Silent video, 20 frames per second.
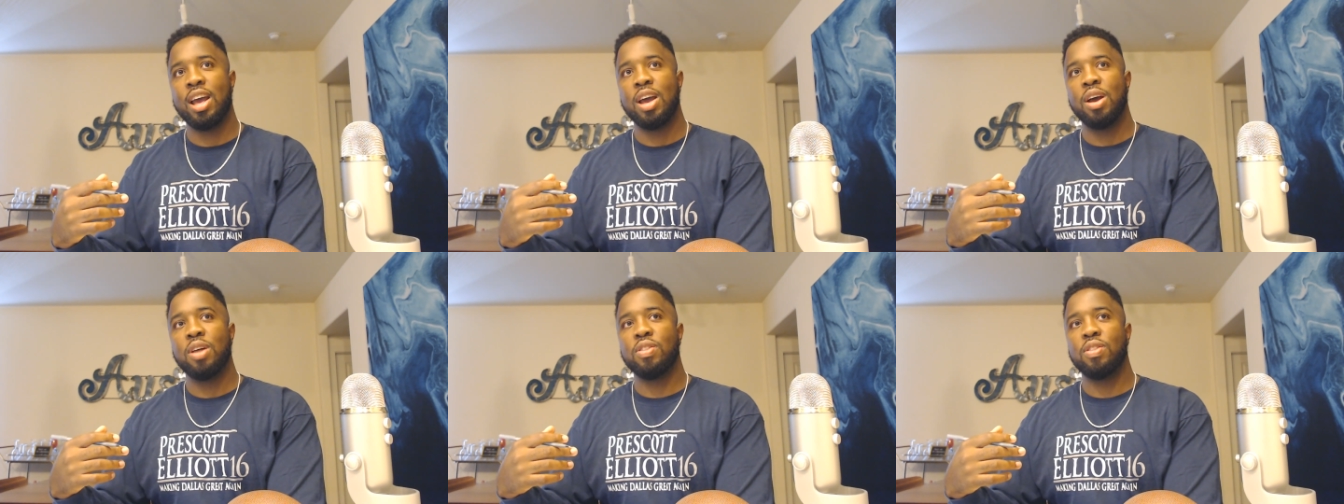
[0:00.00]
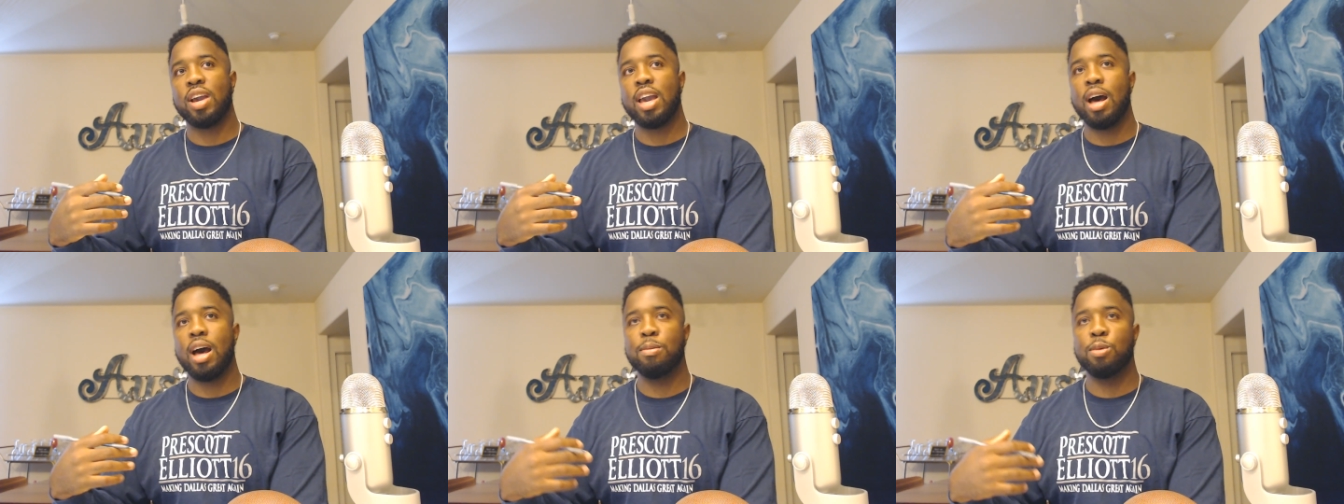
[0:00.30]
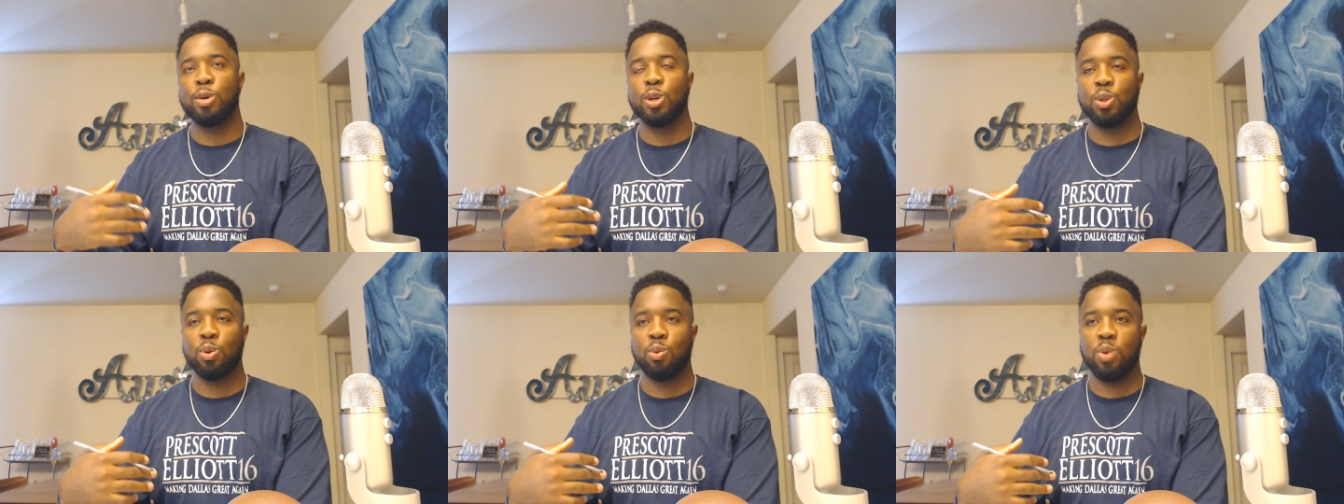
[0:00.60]
the
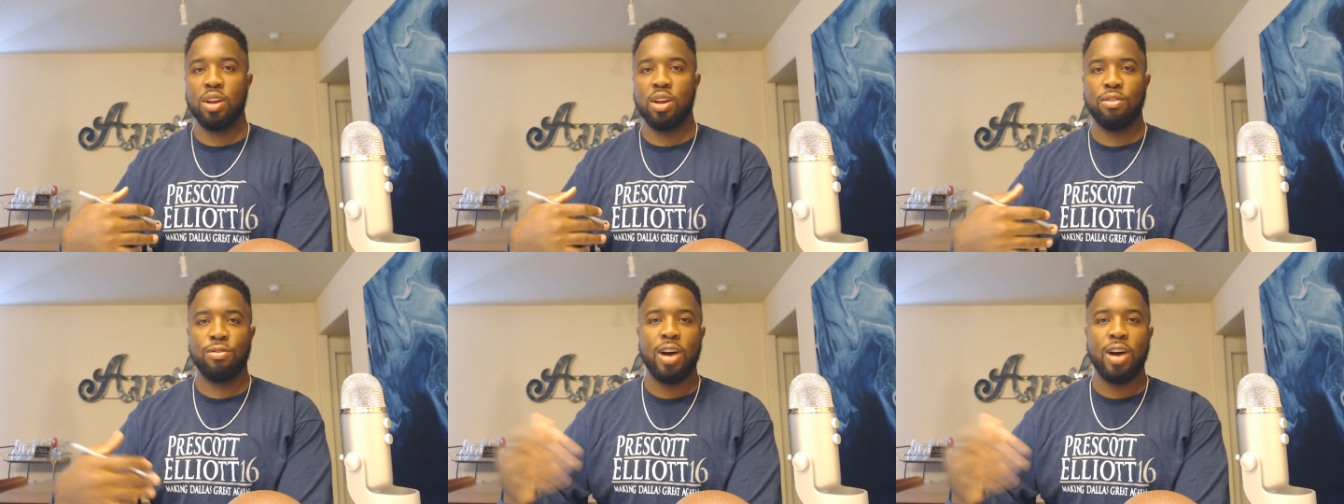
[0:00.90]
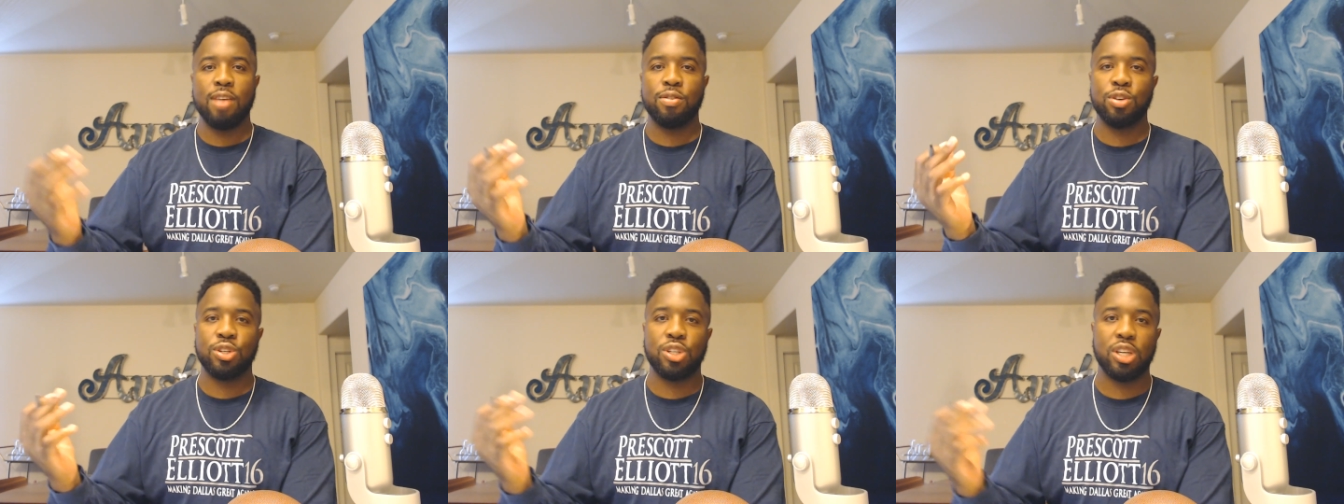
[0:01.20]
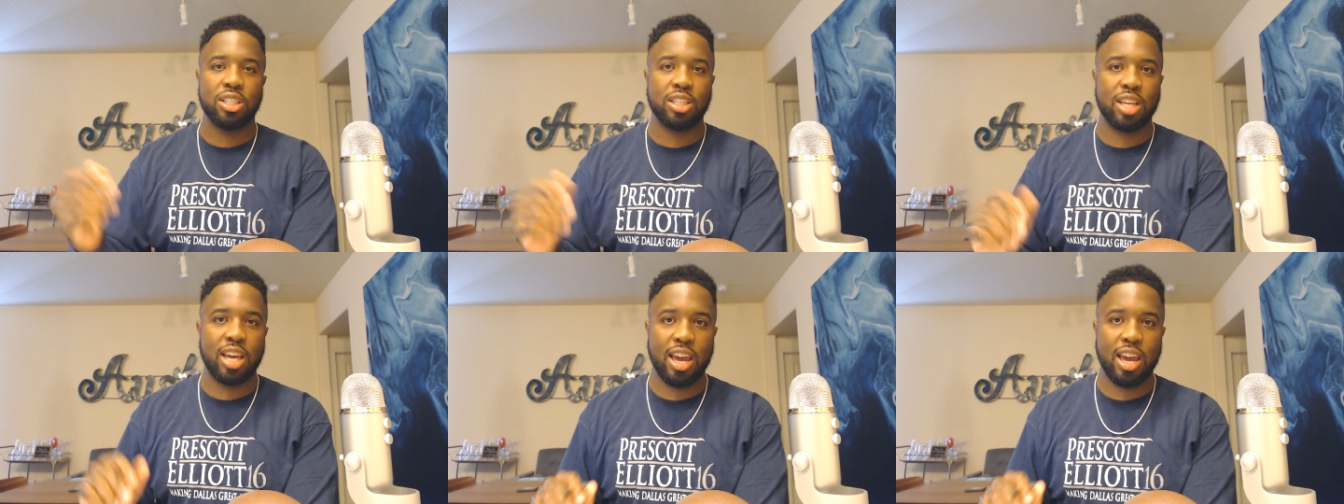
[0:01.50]
Cowboys win five or
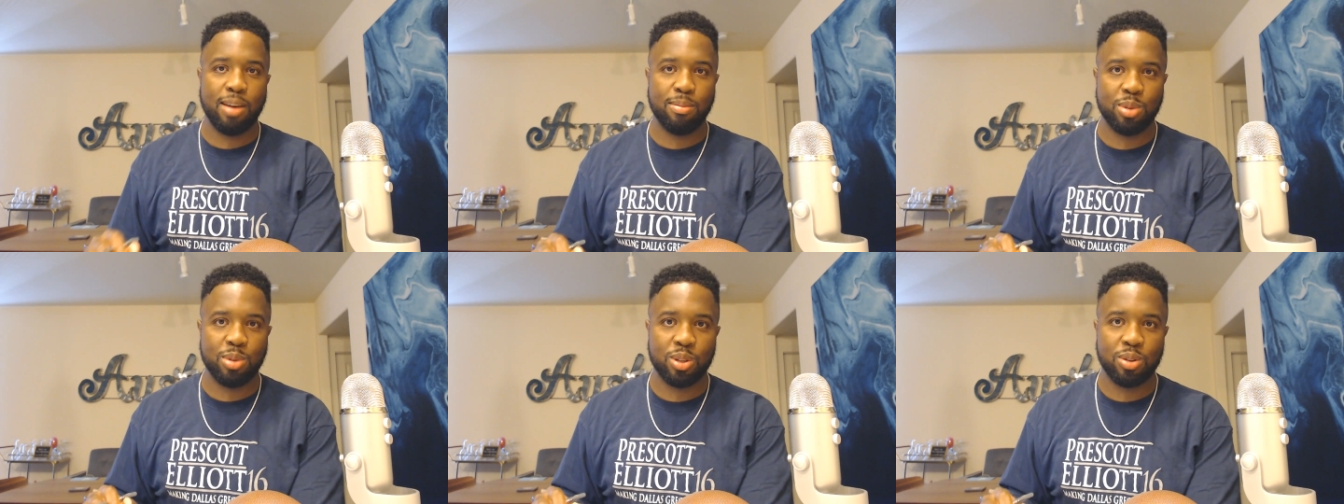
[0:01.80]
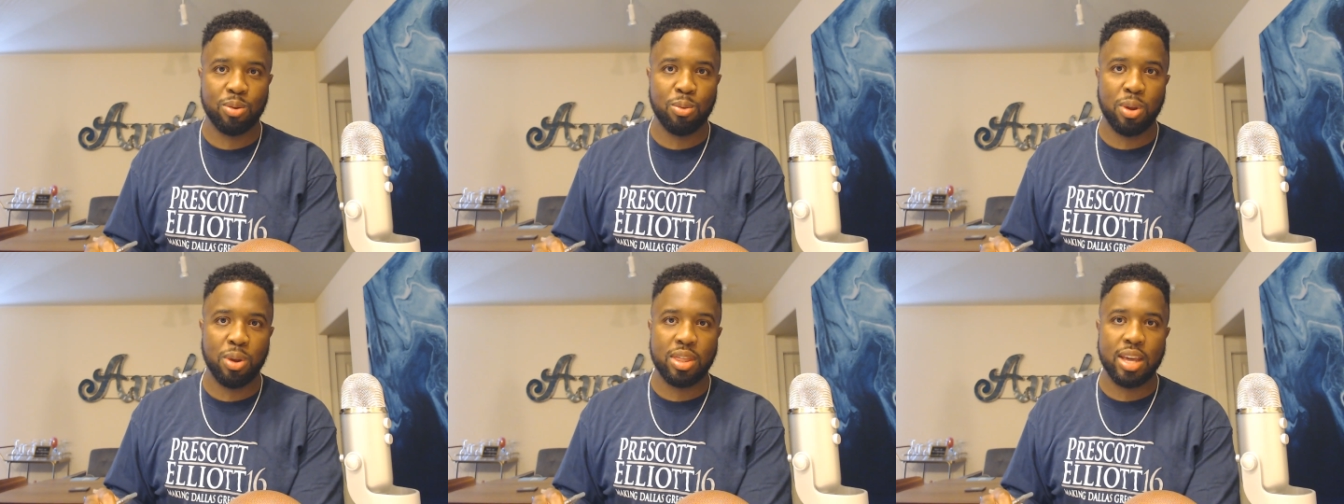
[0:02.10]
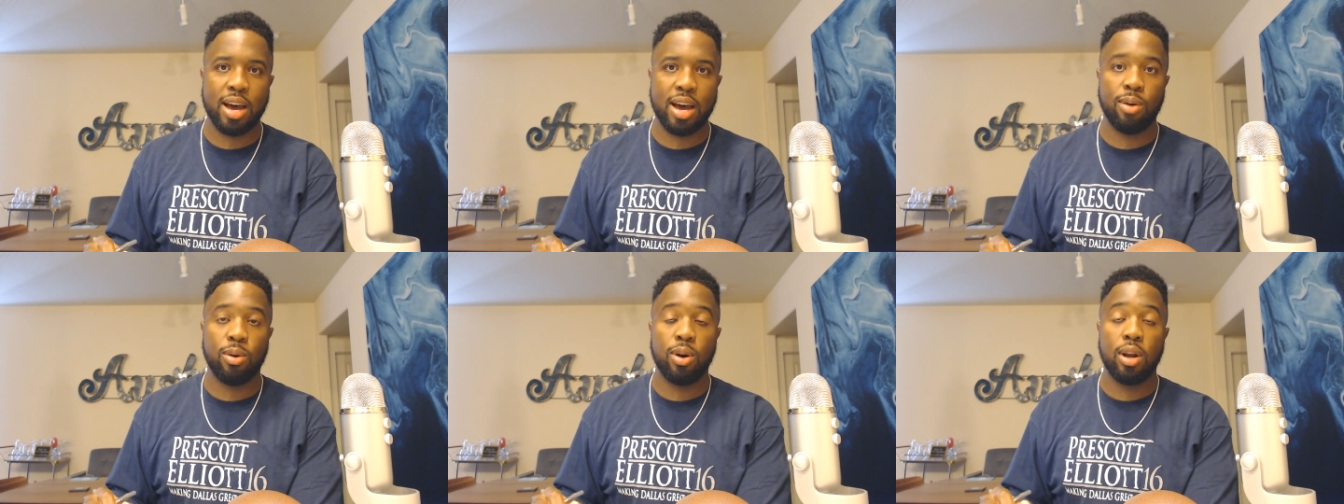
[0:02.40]
six games
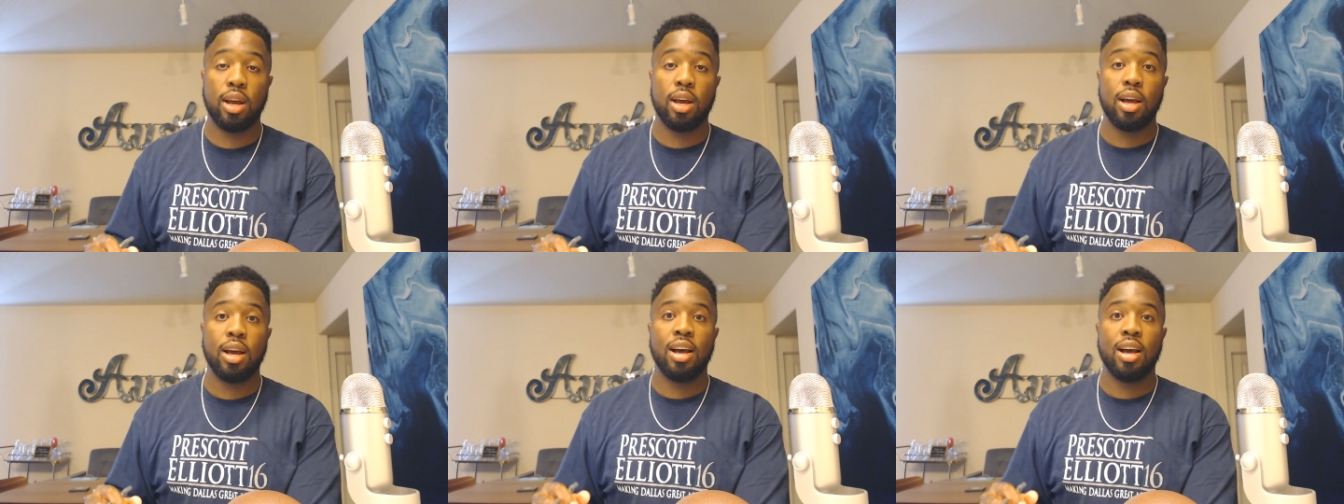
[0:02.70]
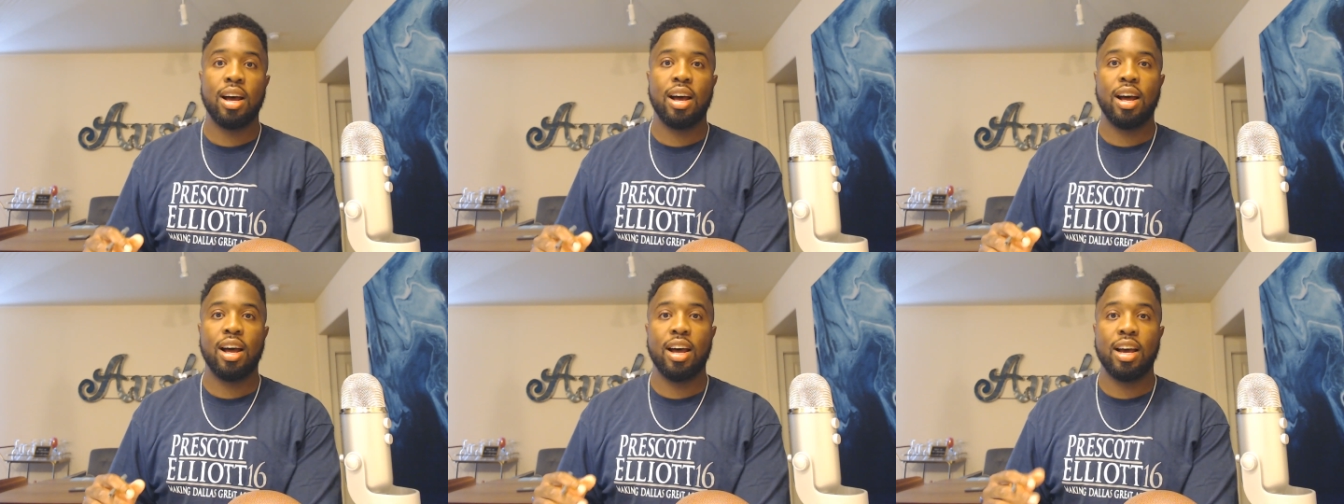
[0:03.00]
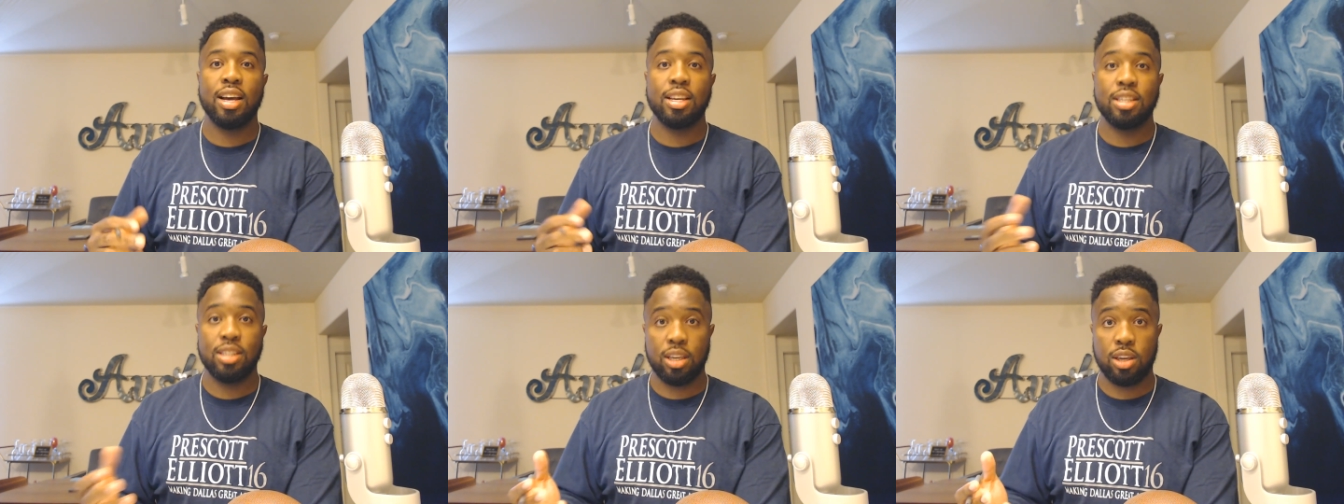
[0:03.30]
without
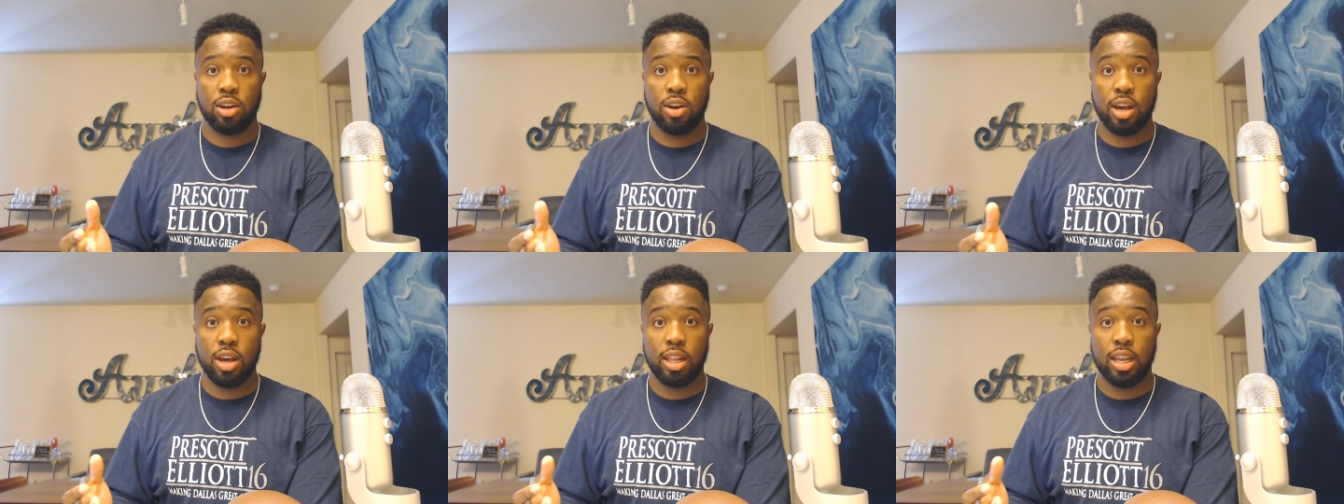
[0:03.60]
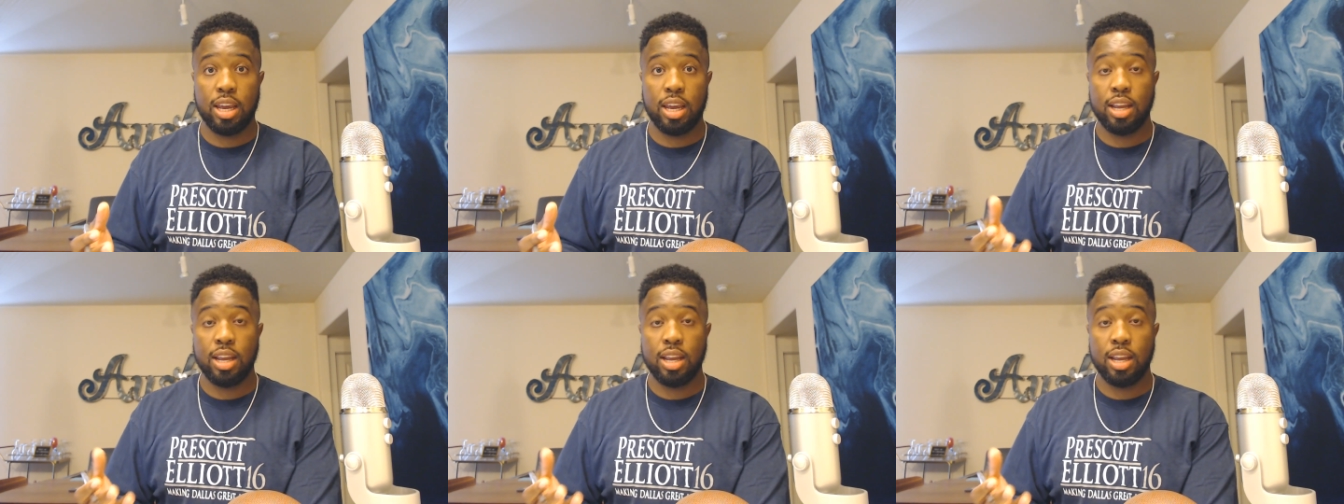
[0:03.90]
Ezekiel Elliott.